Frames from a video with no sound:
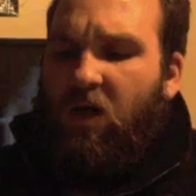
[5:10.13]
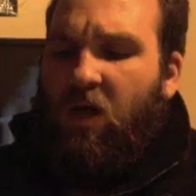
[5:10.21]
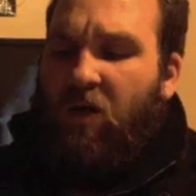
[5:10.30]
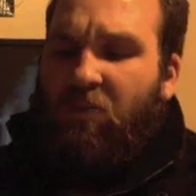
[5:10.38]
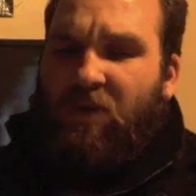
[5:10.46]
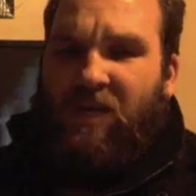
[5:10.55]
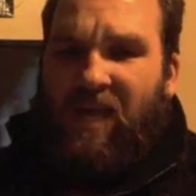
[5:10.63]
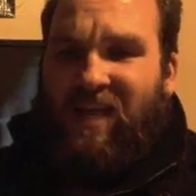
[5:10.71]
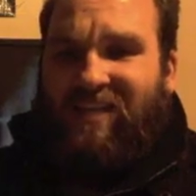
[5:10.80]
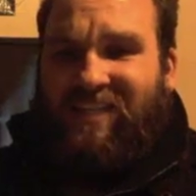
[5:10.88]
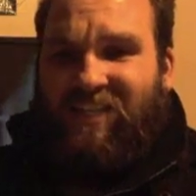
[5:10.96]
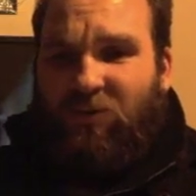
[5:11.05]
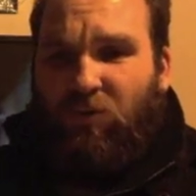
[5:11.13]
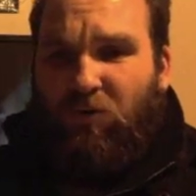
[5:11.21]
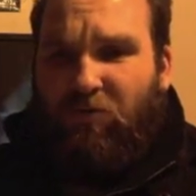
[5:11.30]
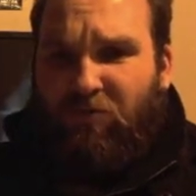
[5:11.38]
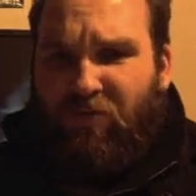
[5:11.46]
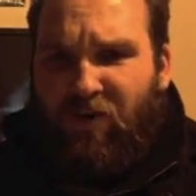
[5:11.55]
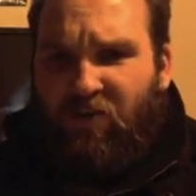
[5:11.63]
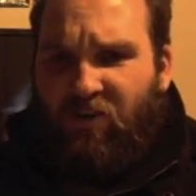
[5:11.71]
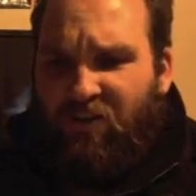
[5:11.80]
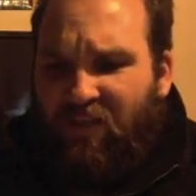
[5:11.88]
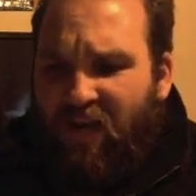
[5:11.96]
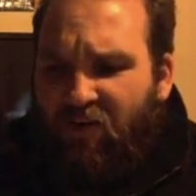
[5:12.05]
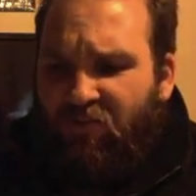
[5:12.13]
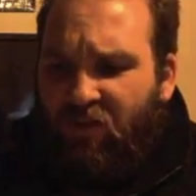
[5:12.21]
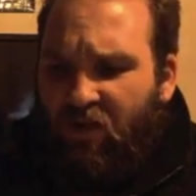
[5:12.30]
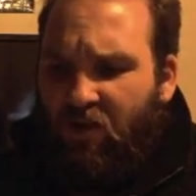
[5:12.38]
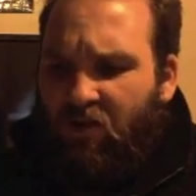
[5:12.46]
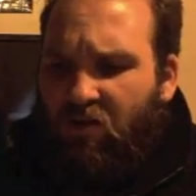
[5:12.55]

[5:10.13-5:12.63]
and began to snore very loudly.